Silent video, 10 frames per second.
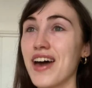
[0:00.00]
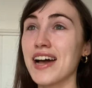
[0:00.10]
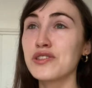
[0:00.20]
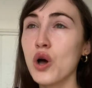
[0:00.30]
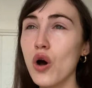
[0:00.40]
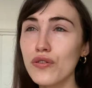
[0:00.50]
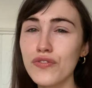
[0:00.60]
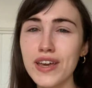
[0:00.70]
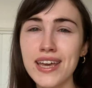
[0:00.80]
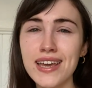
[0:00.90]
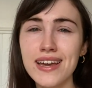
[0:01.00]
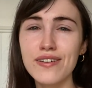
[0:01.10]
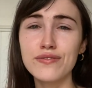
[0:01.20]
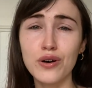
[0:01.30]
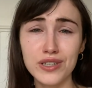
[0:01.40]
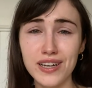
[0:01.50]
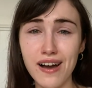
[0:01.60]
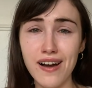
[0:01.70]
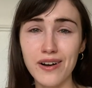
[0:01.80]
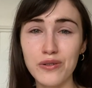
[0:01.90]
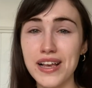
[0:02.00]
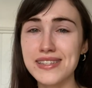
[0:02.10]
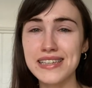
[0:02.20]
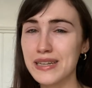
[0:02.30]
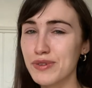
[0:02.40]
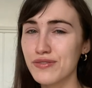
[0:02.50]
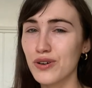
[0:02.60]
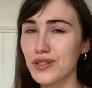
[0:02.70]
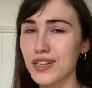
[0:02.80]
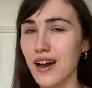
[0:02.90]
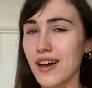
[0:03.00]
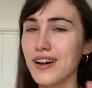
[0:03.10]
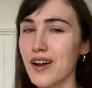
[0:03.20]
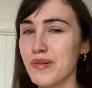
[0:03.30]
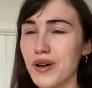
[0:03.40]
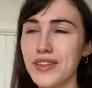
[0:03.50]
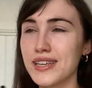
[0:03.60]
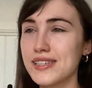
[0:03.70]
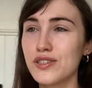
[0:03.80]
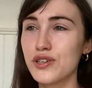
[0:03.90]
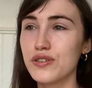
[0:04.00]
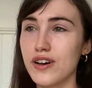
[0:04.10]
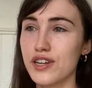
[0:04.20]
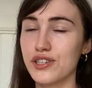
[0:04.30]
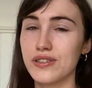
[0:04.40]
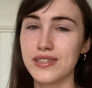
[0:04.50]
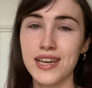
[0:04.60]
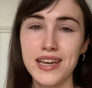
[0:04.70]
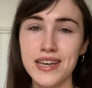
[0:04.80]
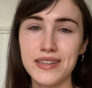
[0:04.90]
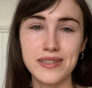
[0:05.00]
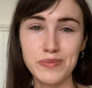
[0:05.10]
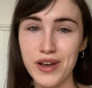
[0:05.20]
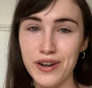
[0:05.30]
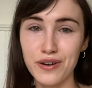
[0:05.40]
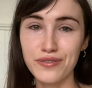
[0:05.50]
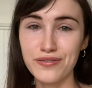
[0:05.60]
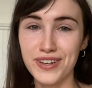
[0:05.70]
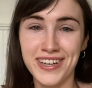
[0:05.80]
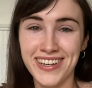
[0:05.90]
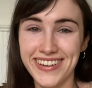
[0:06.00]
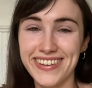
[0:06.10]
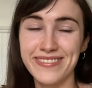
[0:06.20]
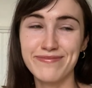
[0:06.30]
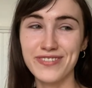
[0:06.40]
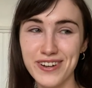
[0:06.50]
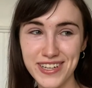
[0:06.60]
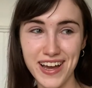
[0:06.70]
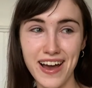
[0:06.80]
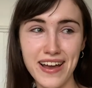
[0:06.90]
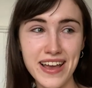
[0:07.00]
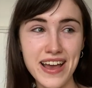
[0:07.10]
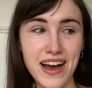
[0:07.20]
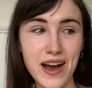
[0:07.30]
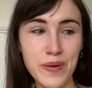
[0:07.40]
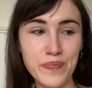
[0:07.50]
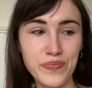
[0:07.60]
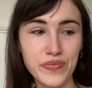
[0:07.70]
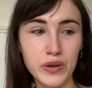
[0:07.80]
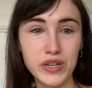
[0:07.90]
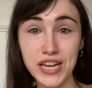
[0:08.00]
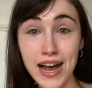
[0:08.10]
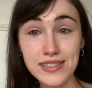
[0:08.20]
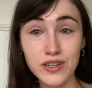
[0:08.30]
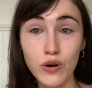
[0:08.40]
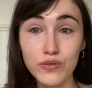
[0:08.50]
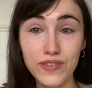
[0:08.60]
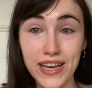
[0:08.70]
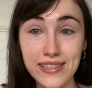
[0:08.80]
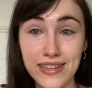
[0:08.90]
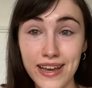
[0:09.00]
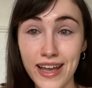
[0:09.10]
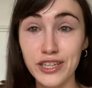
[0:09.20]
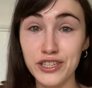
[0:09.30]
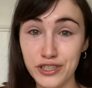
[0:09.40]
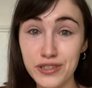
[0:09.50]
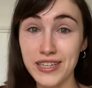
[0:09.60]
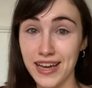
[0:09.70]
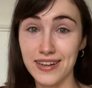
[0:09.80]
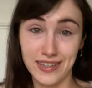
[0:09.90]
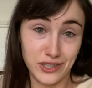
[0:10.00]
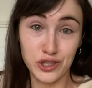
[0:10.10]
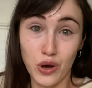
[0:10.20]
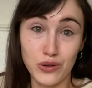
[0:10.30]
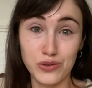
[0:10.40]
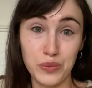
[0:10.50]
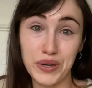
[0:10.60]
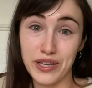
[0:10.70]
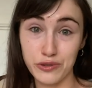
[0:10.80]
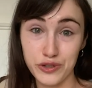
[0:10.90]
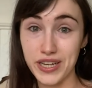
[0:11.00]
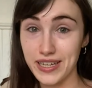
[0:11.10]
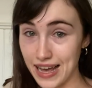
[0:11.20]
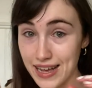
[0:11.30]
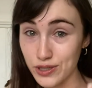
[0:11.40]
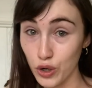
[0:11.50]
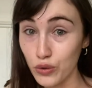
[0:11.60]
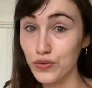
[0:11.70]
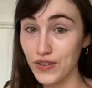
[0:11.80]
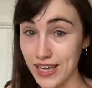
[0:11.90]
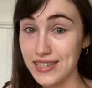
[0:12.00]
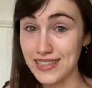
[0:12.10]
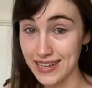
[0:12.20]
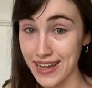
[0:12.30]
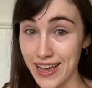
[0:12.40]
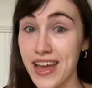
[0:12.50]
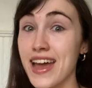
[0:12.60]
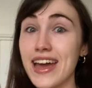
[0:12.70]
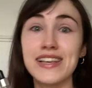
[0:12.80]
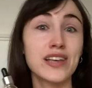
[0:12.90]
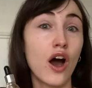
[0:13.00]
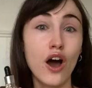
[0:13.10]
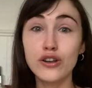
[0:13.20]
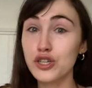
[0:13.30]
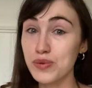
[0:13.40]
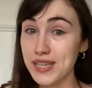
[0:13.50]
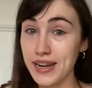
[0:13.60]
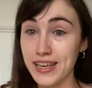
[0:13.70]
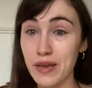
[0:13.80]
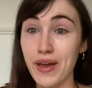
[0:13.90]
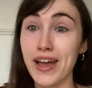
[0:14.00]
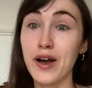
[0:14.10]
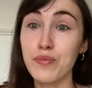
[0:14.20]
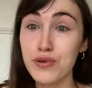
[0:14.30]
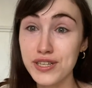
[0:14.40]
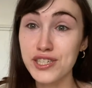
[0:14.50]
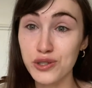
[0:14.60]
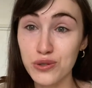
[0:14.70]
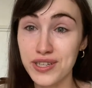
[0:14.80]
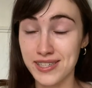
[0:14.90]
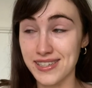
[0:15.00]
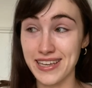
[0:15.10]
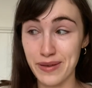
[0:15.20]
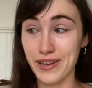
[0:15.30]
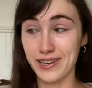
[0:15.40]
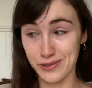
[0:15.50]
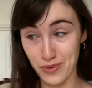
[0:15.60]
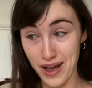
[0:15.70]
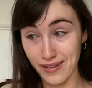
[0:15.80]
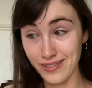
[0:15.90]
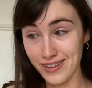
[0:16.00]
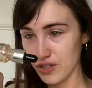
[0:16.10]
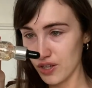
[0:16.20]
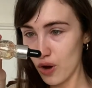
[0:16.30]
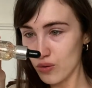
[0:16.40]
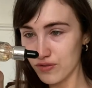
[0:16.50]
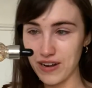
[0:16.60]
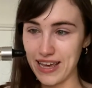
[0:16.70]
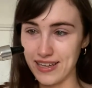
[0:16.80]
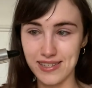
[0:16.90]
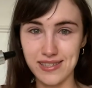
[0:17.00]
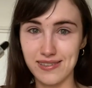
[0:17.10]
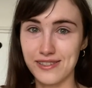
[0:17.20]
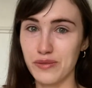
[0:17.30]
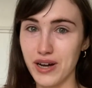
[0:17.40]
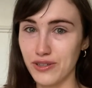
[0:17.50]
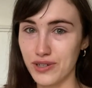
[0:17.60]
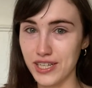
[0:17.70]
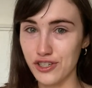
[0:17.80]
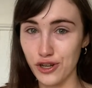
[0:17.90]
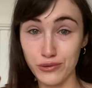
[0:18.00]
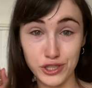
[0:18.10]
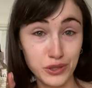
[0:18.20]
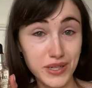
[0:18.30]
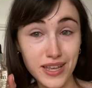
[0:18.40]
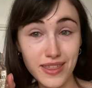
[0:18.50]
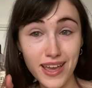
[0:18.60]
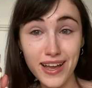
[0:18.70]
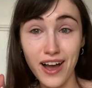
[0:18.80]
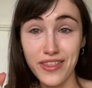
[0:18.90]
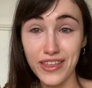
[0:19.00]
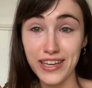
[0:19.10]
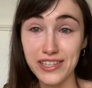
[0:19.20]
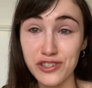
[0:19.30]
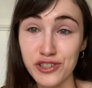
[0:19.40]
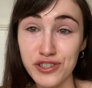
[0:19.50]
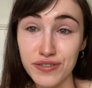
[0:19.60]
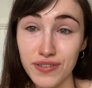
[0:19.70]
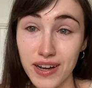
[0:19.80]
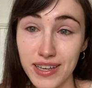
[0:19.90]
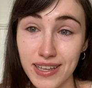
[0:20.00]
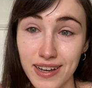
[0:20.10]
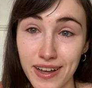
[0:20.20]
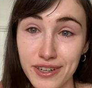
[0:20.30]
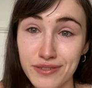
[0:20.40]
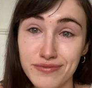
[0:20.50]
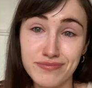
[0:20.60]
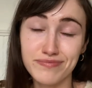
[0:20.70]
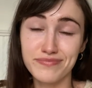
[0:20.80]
that toffee vodka or that cinnamon vodka. I can't remember. I think they did two versions, the Smirnoff vodka, which has gold flakes in it, and you can get like shots or put it in your drink and it has gold flakes in it. It's 100% a gimmick. Pretty sure this is a gimmick as well. The gold flakes, to my knowledge, don't do anything. I think it's just a funky kind of...